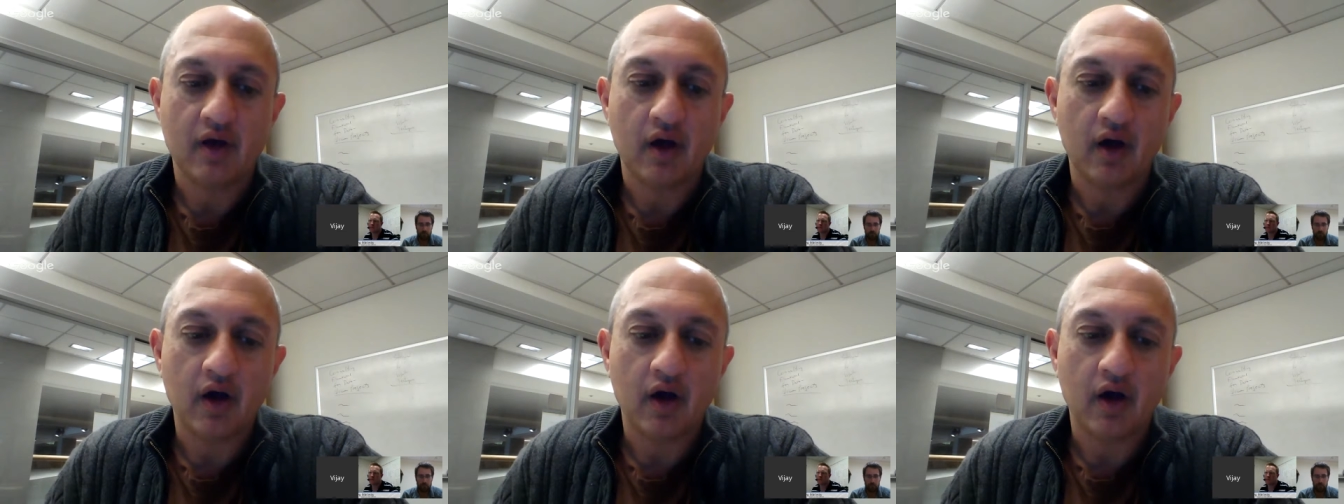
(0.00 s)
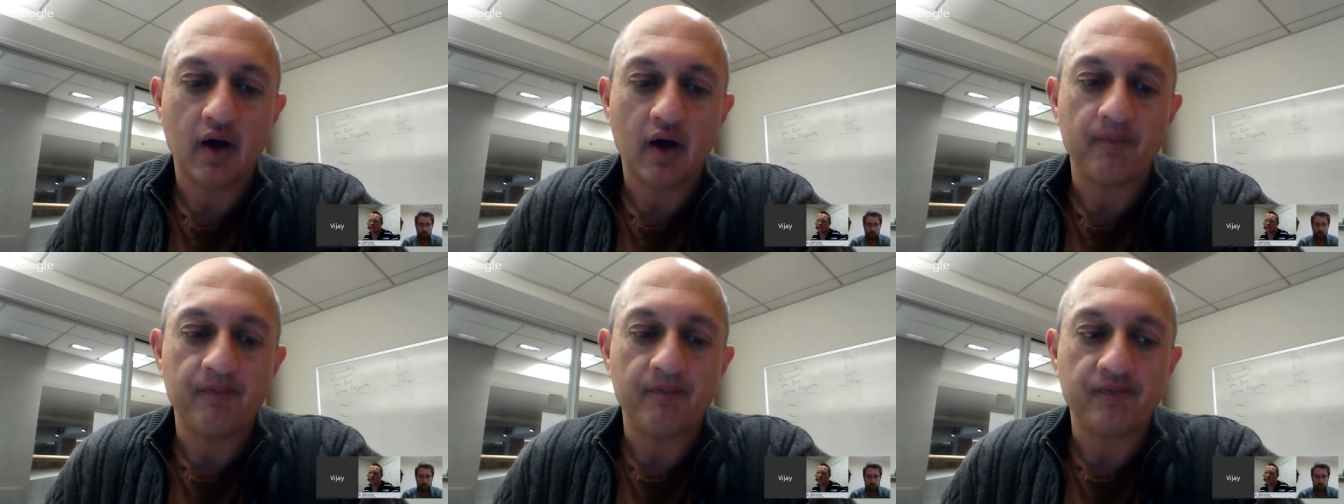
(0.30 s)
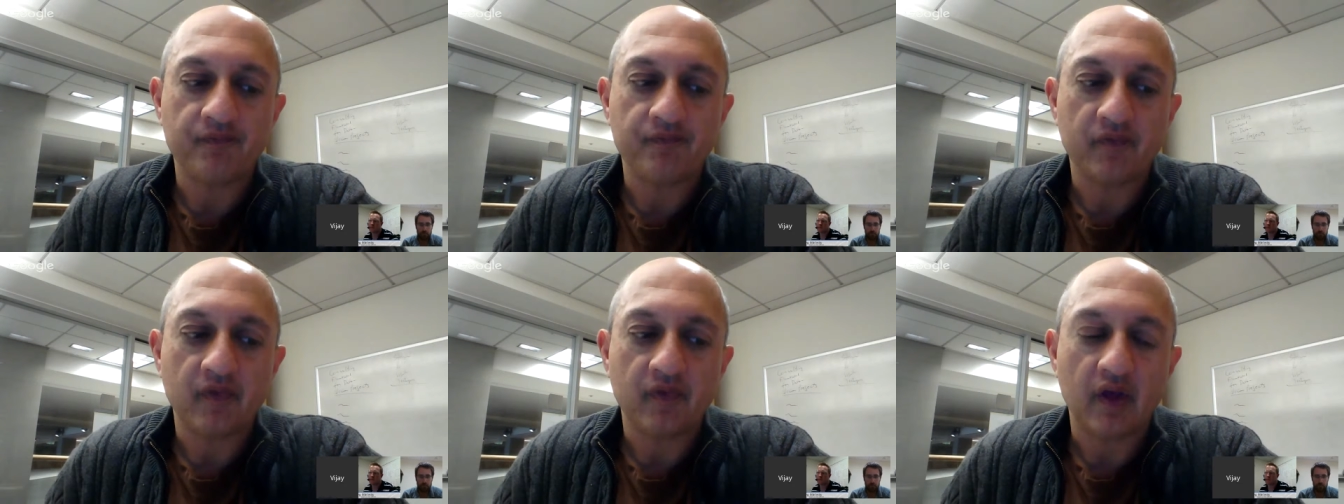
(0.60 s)
Um,
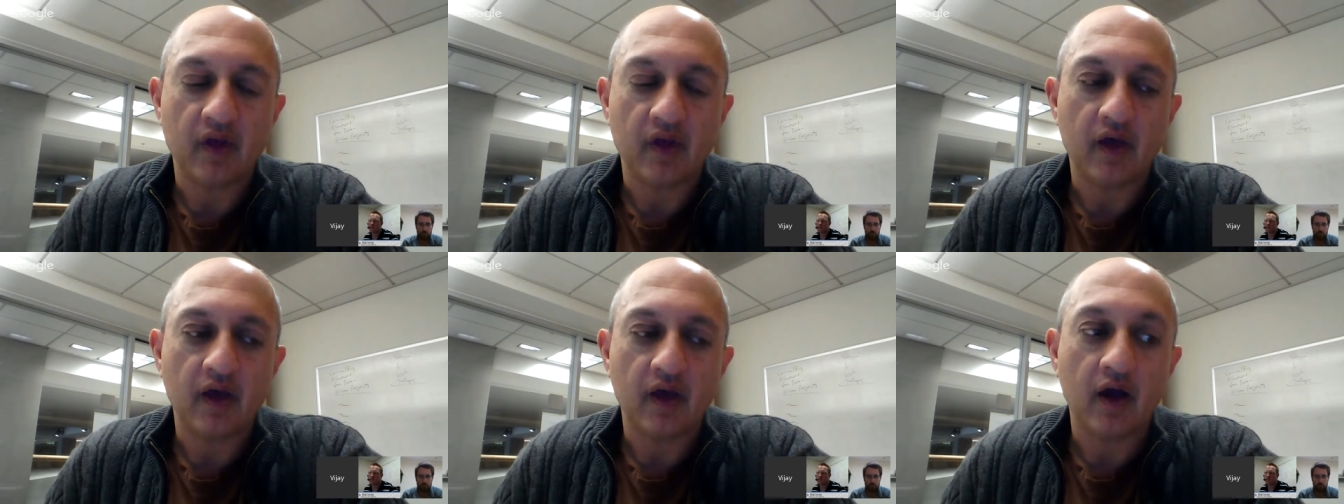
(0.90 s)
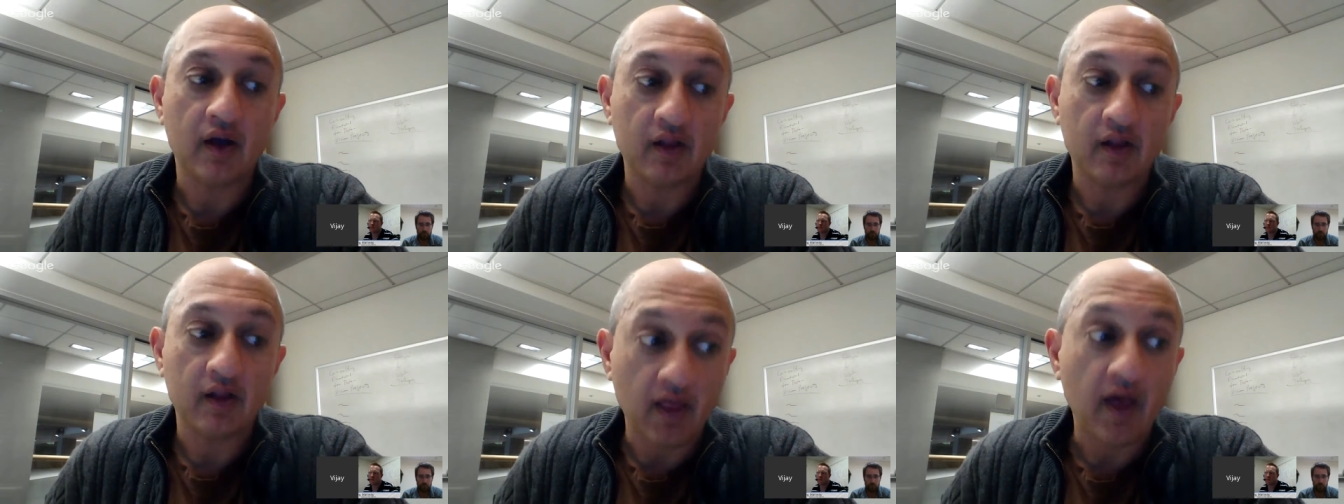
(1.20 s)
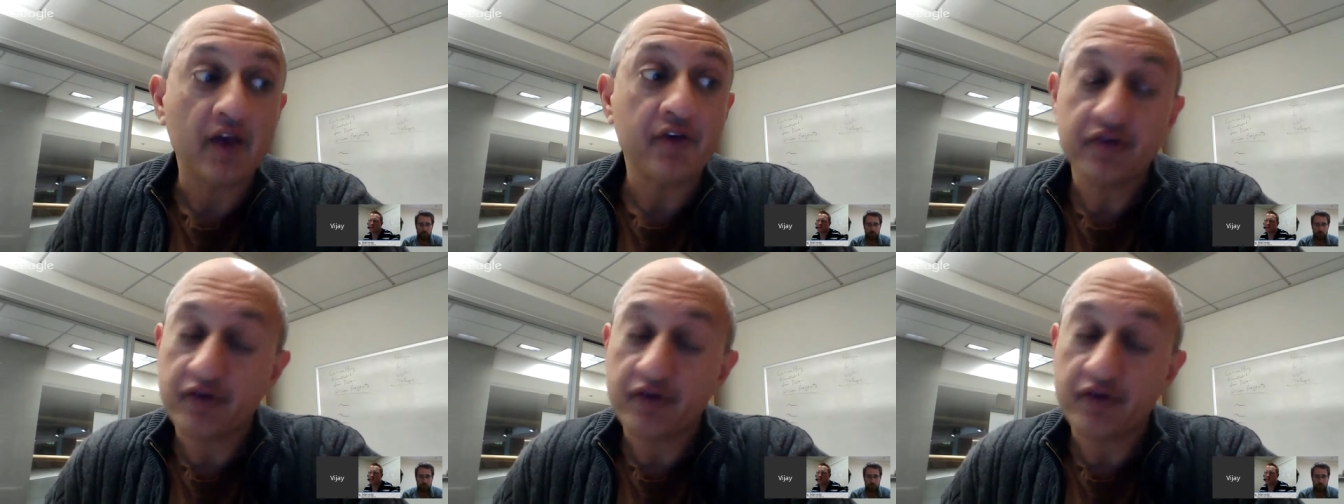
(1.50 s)

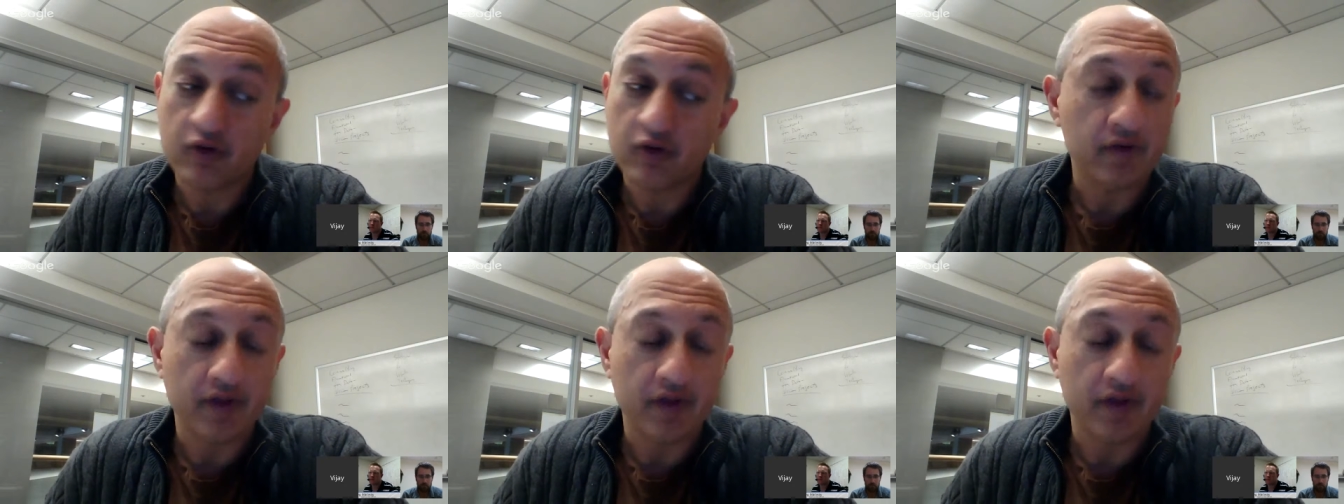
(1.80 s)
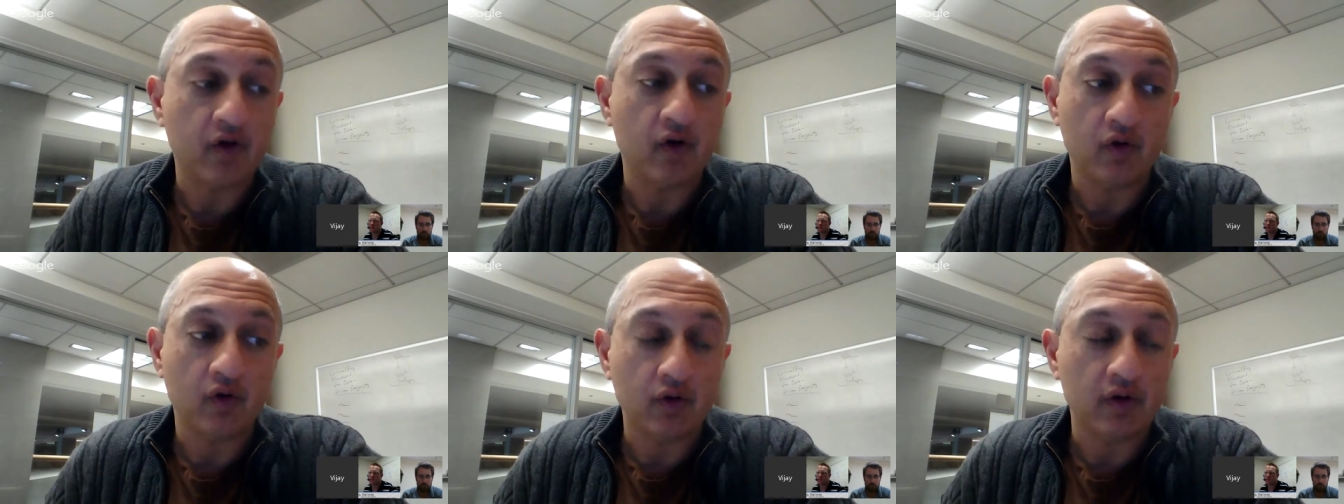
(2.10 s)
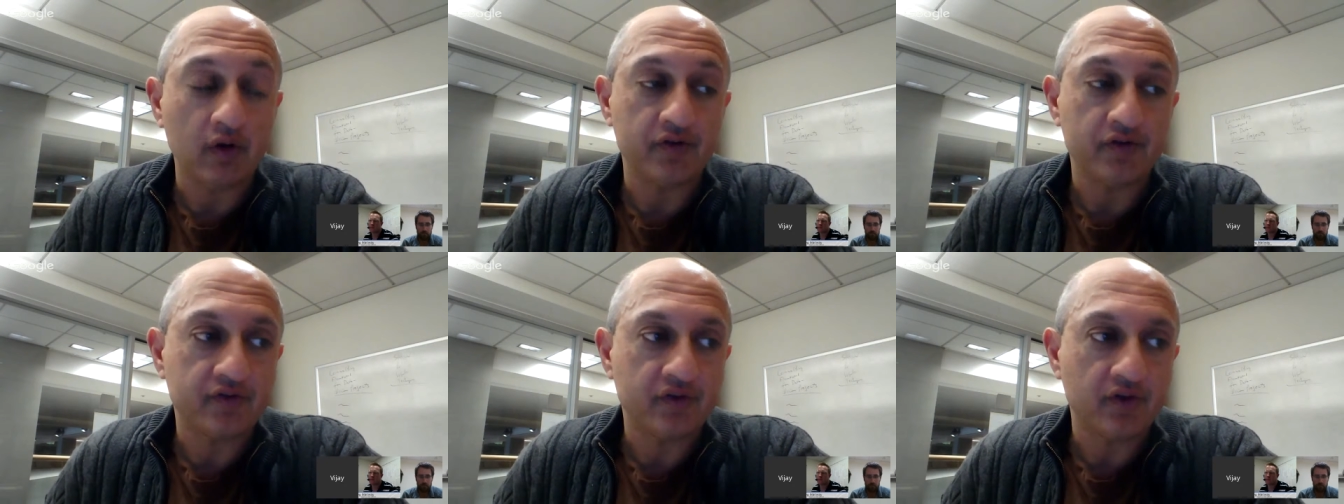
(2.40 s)
Unless your only
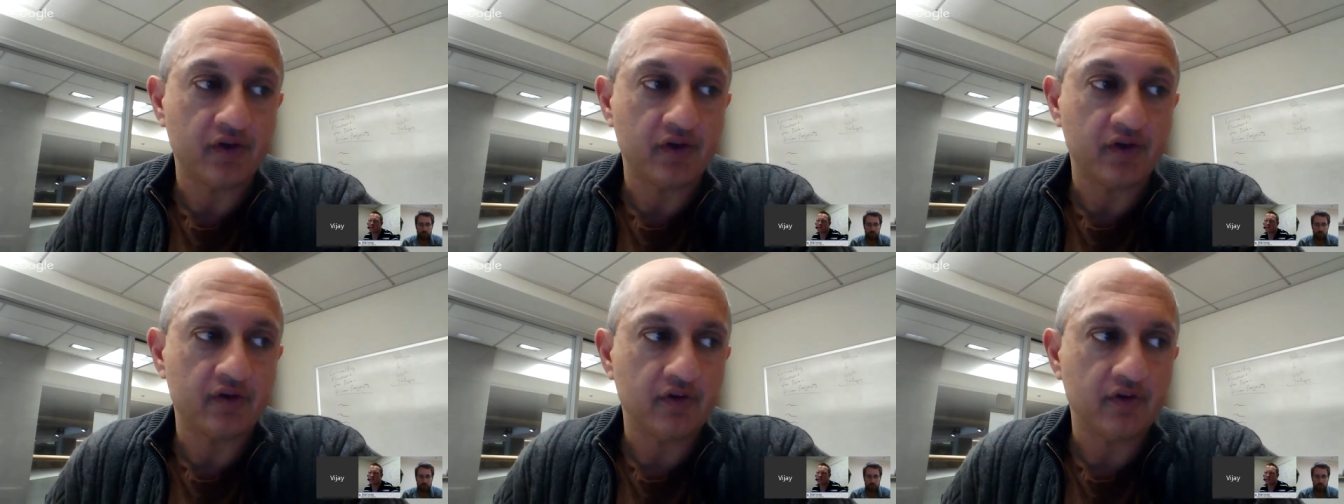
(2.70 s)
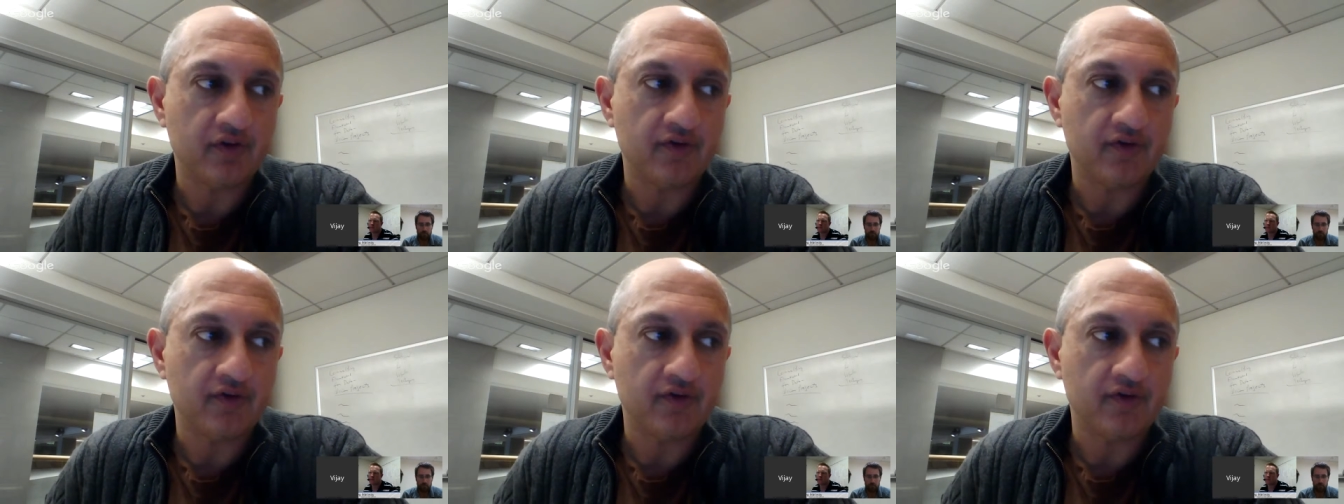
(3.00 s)
goal is to